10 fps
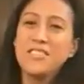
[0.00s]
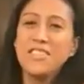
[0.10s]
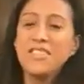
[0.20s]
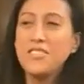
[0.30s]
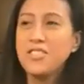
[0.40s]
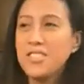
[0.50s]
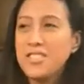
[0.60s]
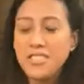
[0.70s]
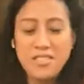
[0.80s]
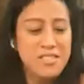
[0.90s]
I know
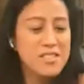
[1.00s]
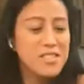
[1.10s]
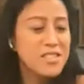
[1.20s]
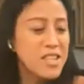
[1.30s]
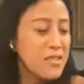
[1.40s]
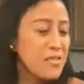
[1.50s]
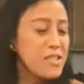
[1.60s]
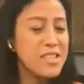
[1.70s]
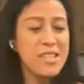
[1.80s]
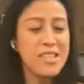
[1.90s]
she's
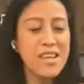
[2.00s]
definitely in